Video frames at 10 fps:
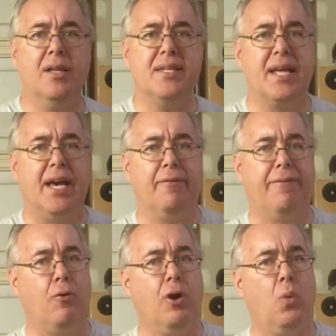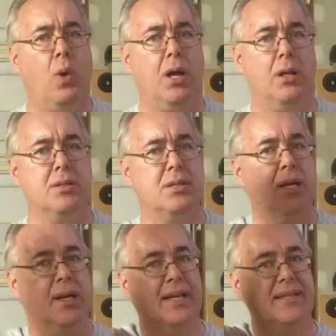inside of 4
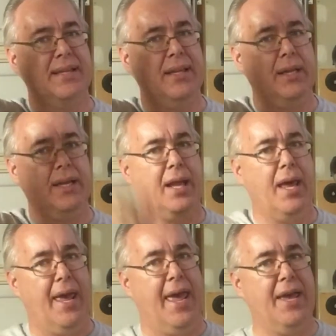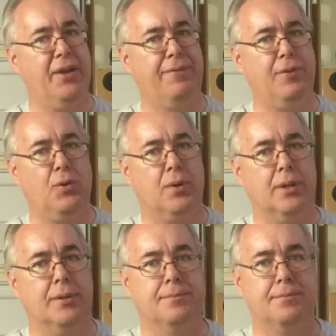walls, a ceiling, and a floor.